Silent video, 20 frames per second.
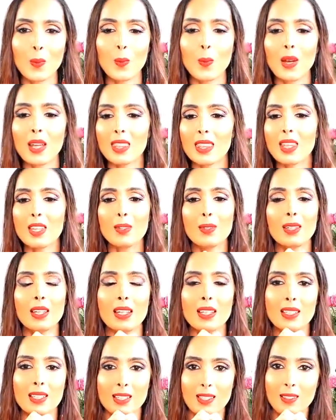when they
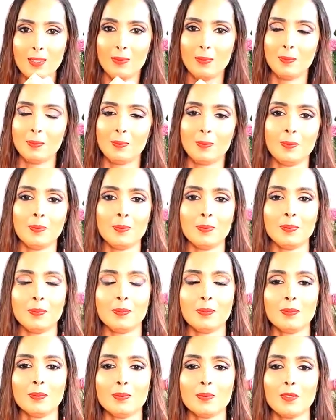unite,
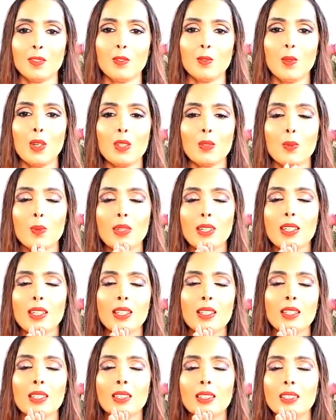when
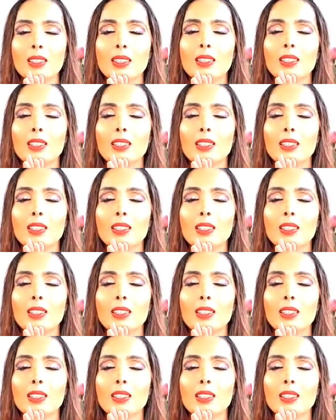we